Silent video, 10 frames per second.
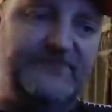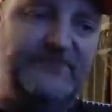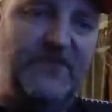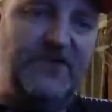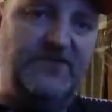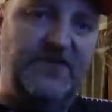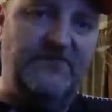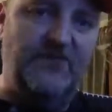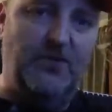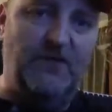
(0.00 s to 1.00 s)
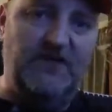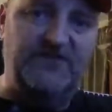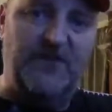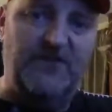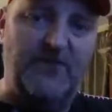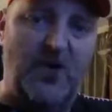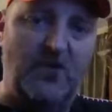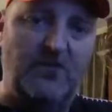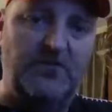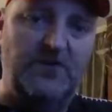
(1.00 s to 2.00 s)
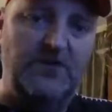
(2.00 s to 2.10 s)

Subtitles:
what, like 4 miles away from home,